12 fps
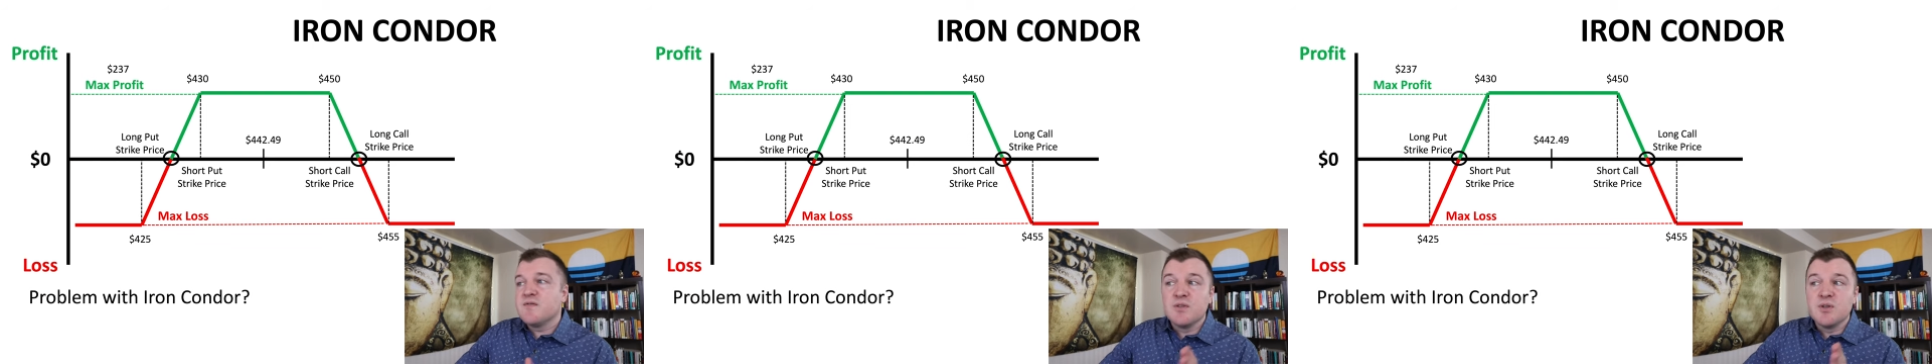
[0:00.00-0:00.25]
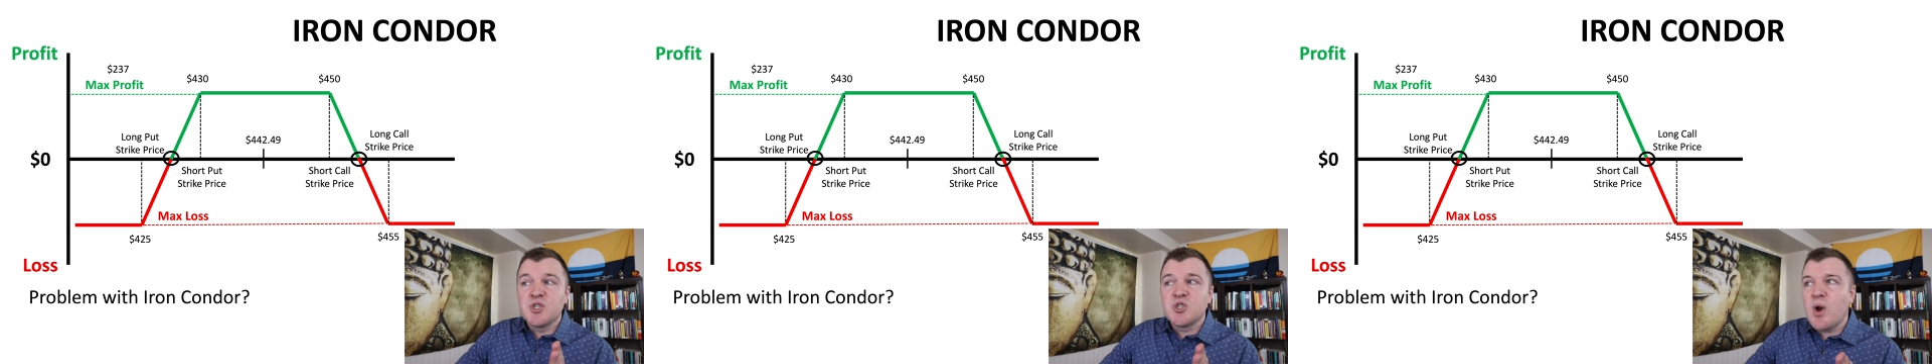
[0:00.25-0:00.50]
for
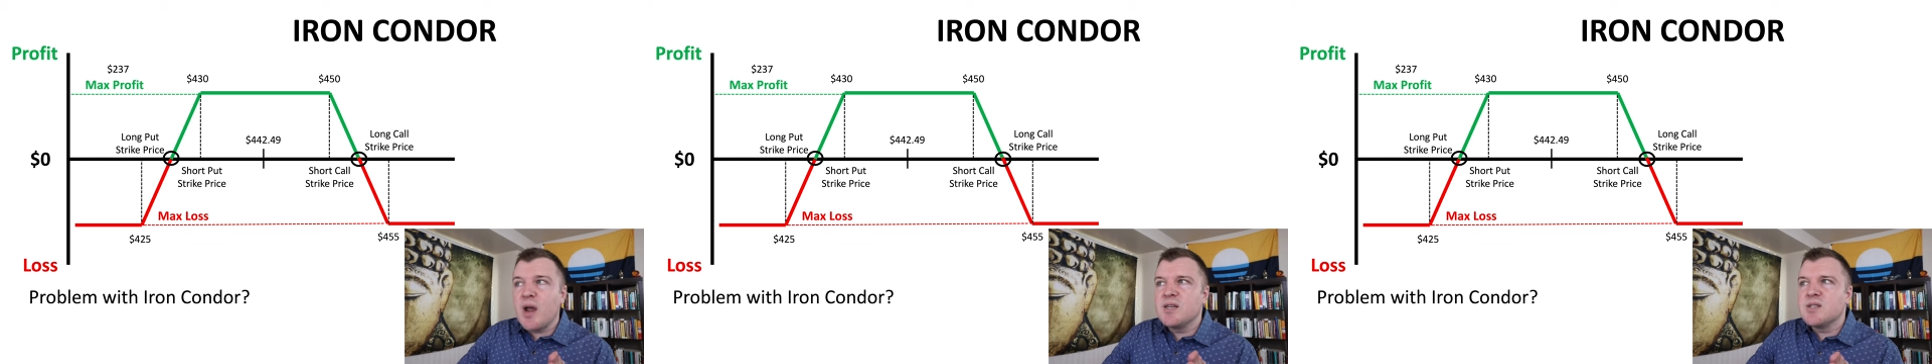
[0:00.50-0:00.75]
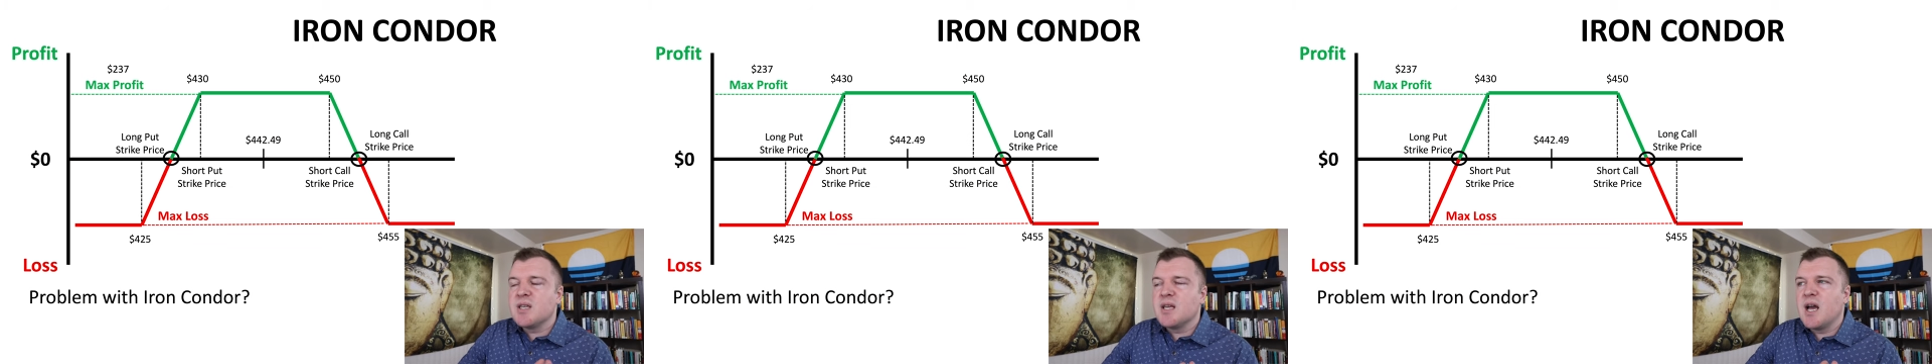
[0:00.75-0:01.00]
the
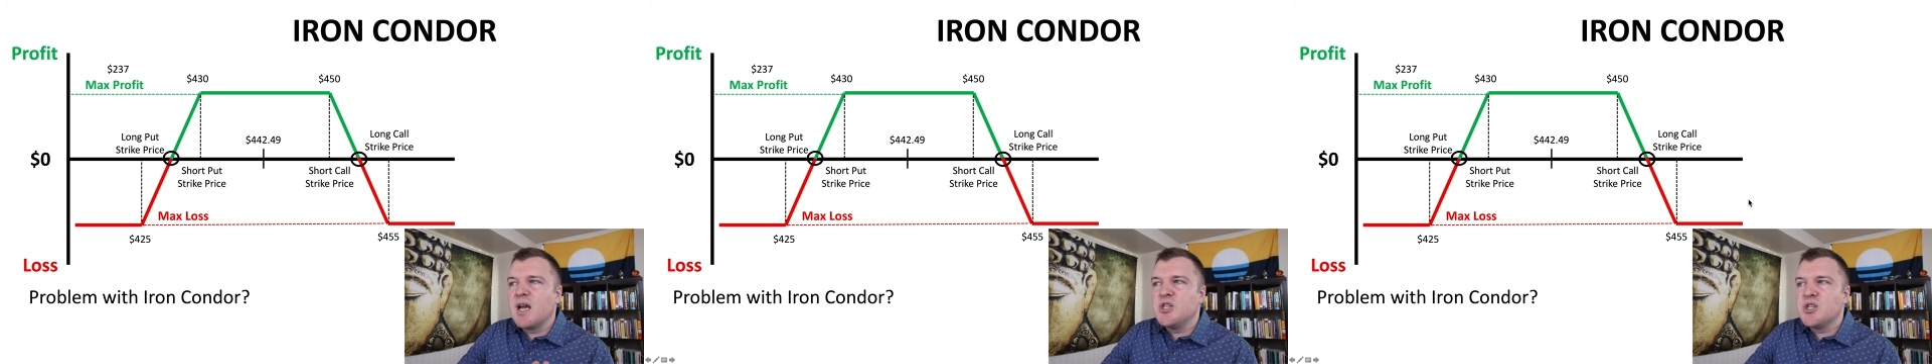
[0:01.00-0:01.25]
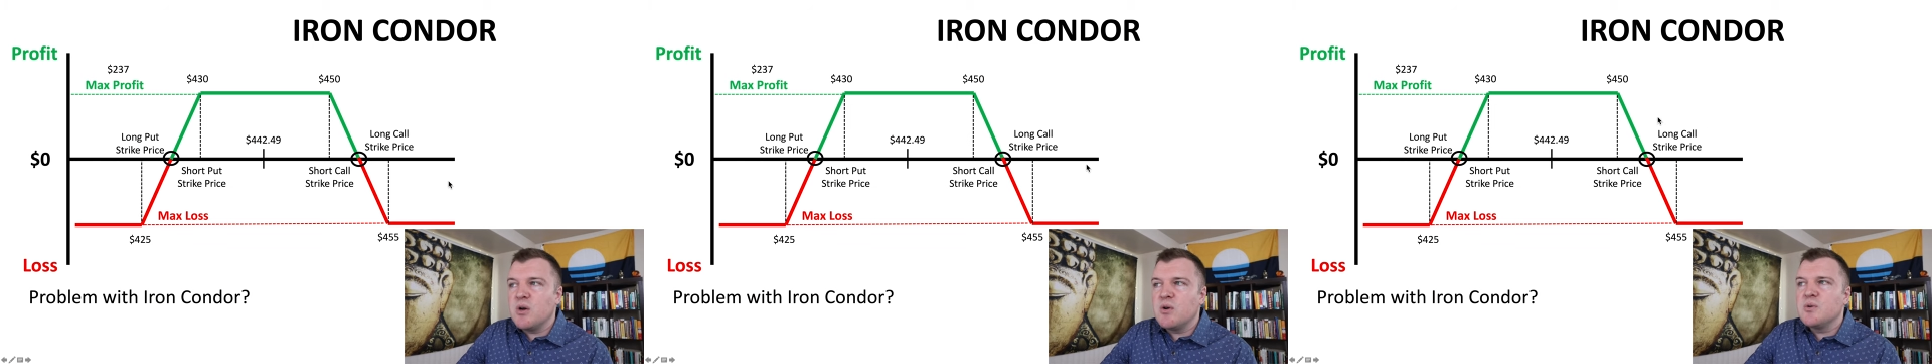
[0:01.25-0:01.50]
strikes that I
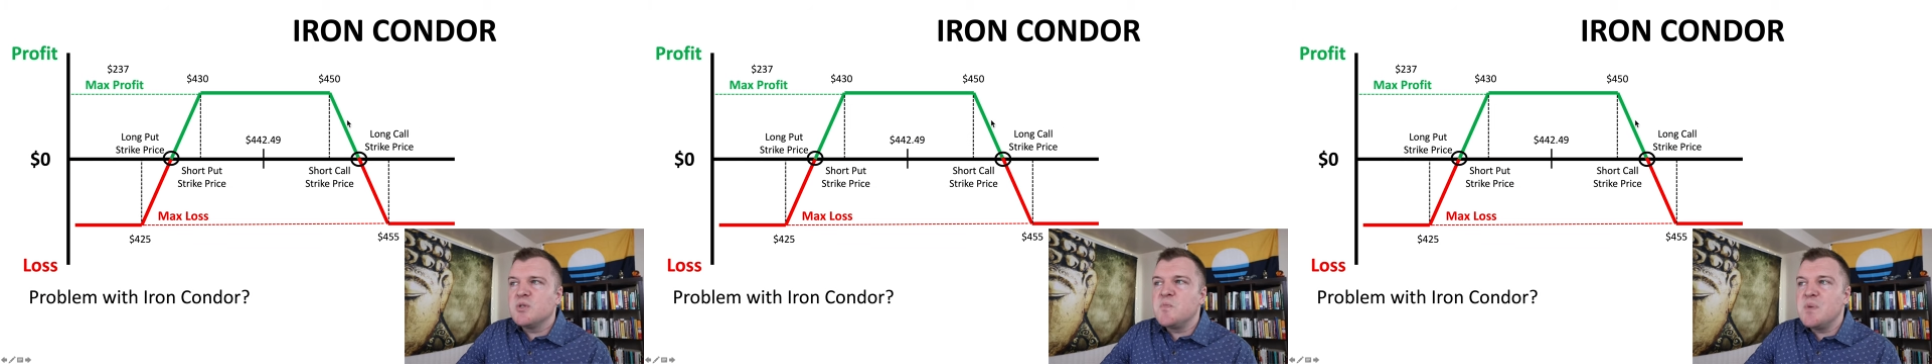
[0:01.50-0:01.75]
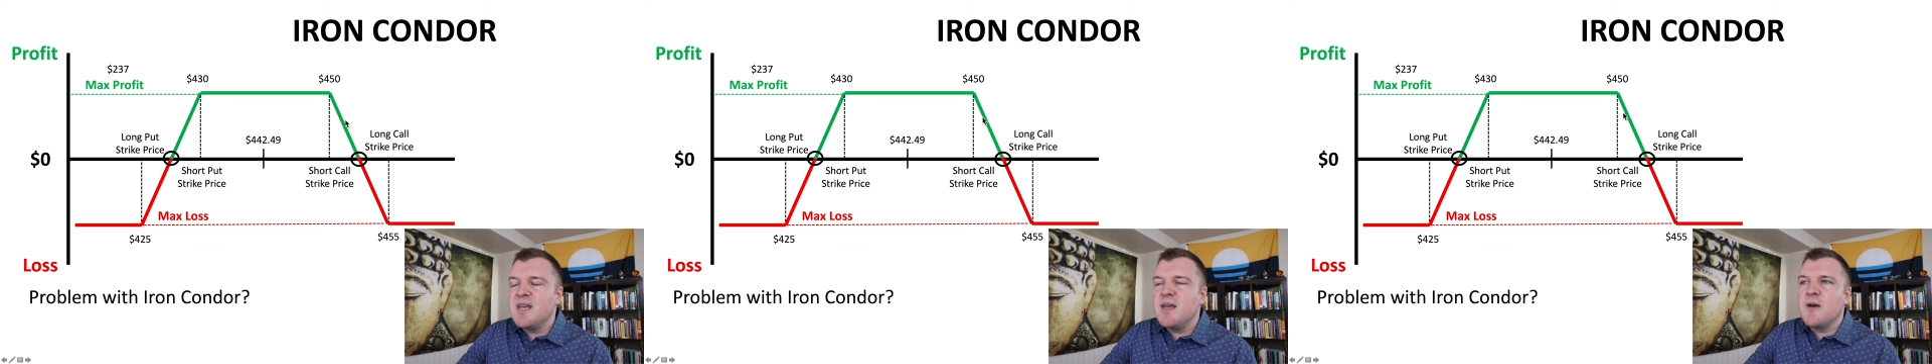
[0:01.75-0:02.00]
chose
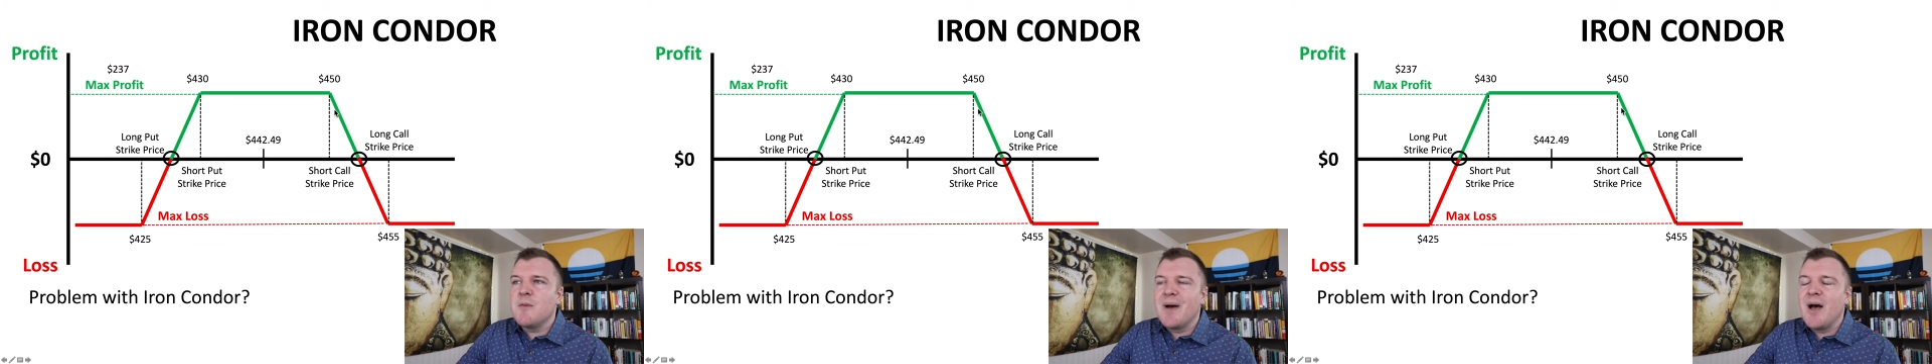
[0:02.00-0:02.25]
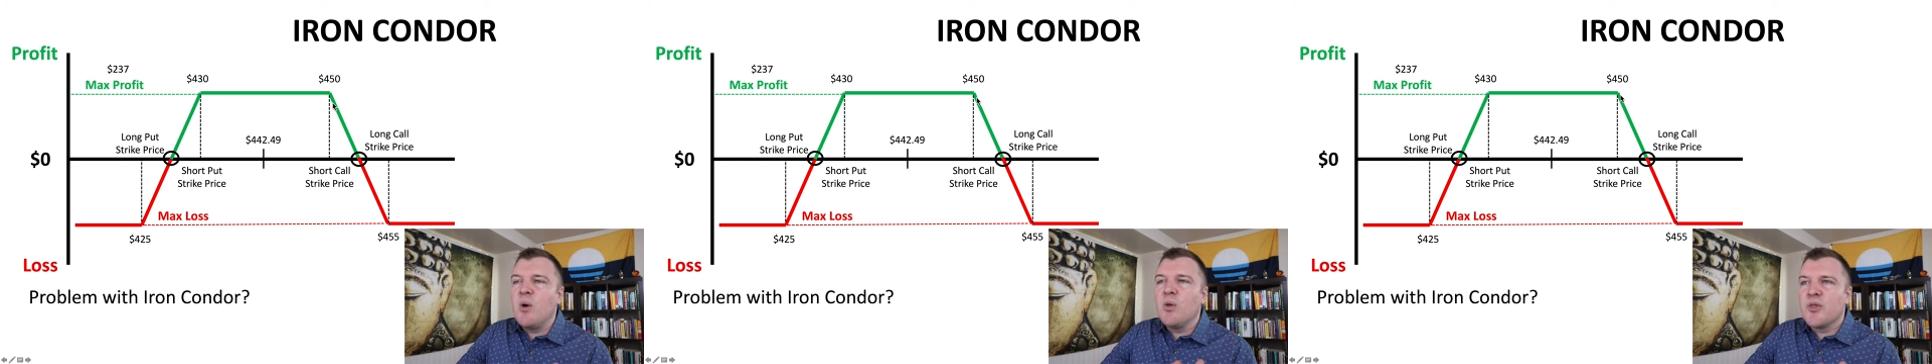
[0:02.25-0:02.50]
being
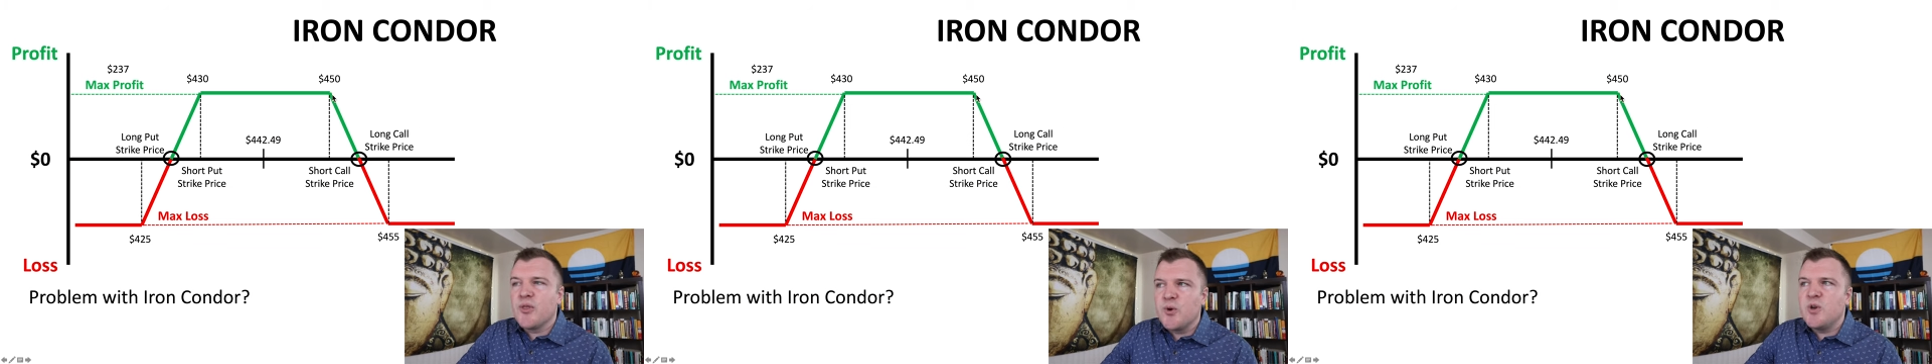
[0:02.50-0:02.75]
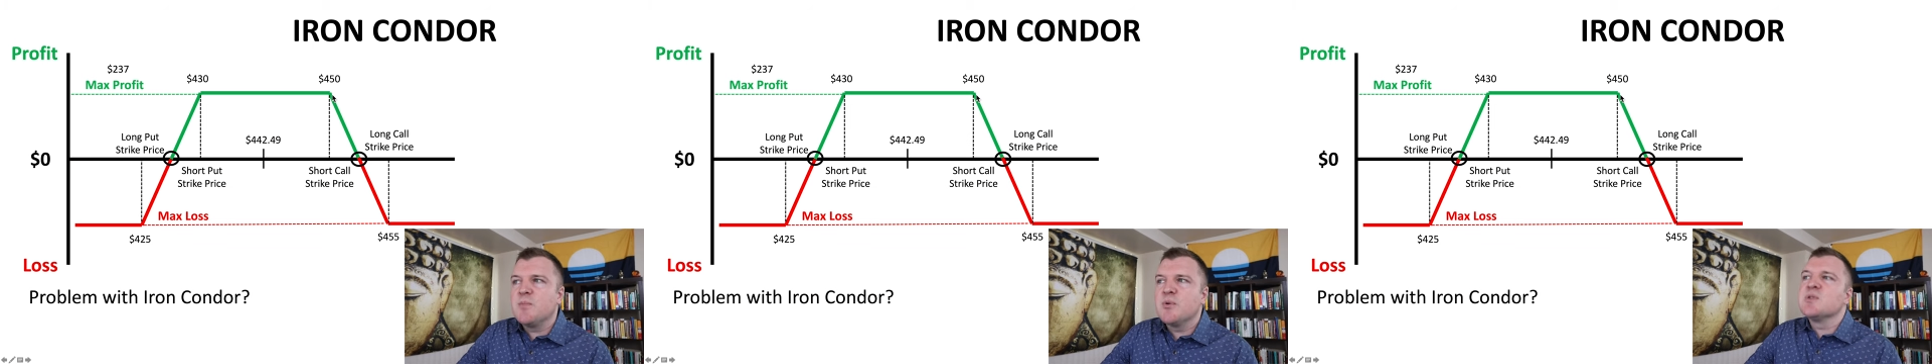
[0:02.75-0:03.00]
about
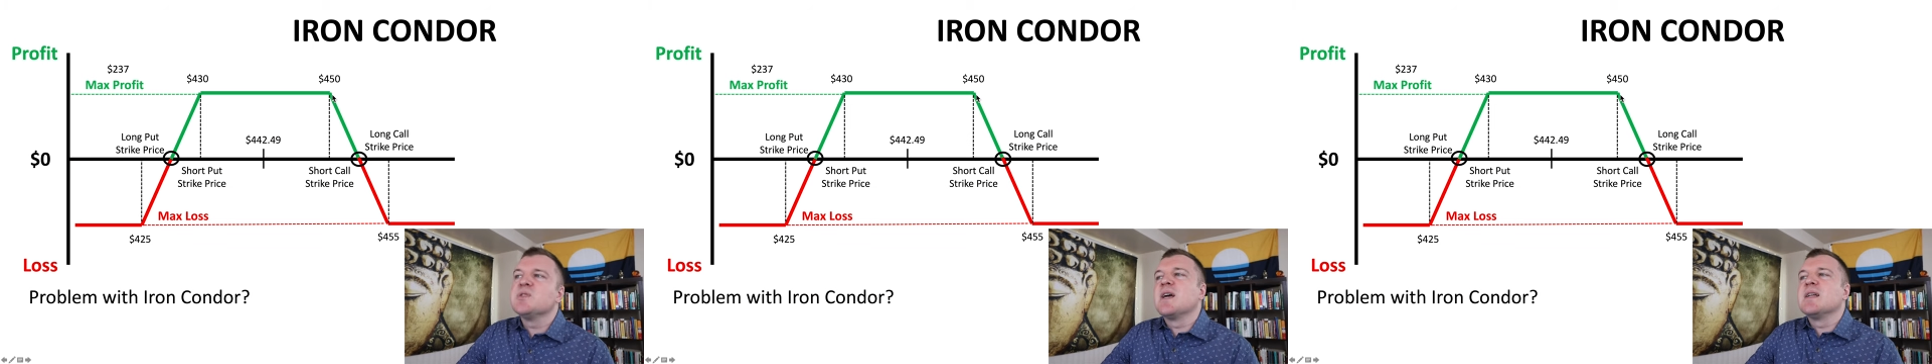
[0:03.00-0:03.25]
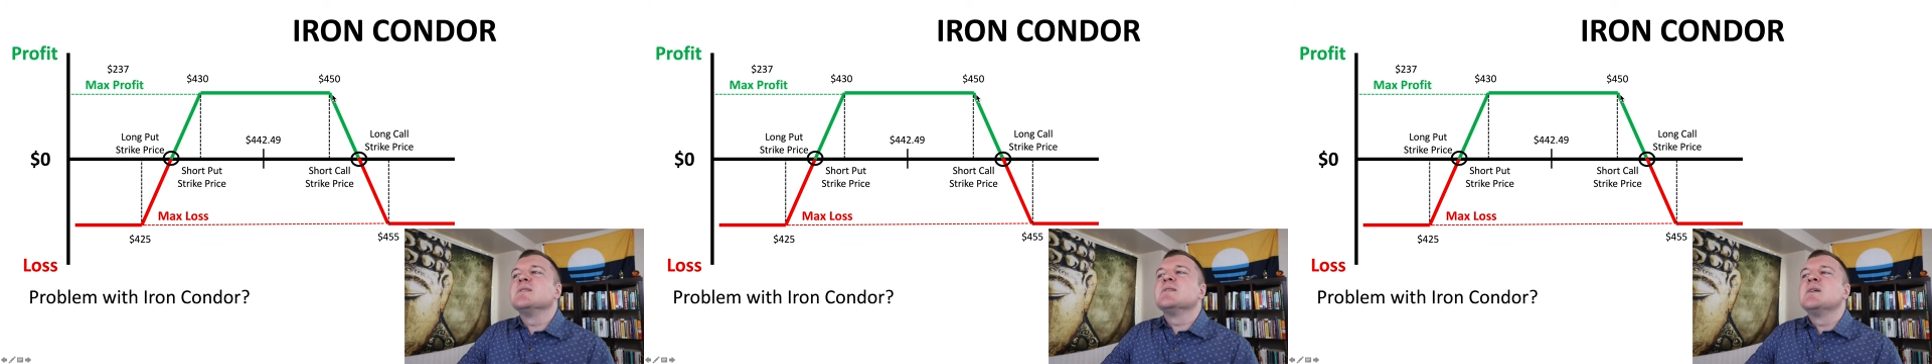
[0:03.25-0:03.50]

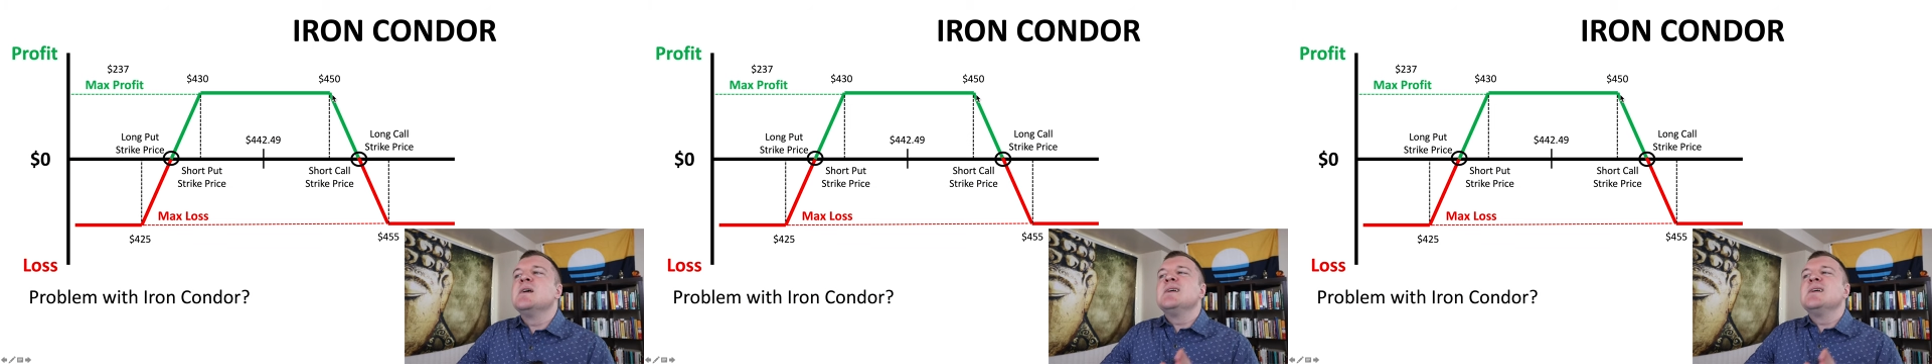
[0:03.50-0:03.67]
30%.